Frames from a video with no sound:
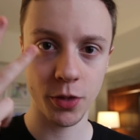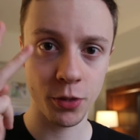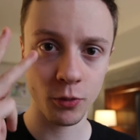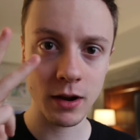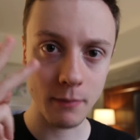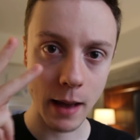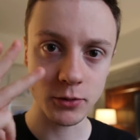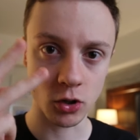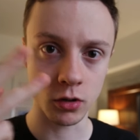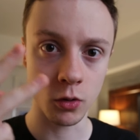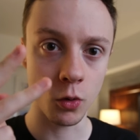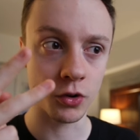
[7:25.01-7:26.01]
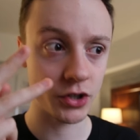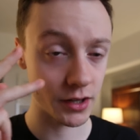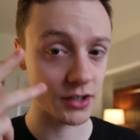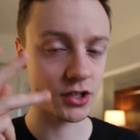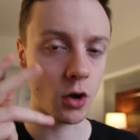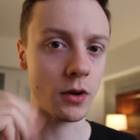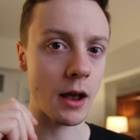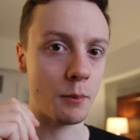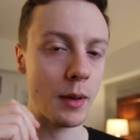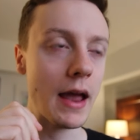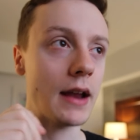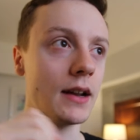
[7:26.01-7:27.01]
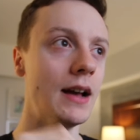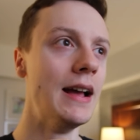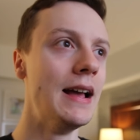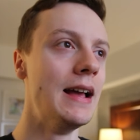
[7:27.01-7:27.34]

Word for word: 3 maps on launch and there's no campaign,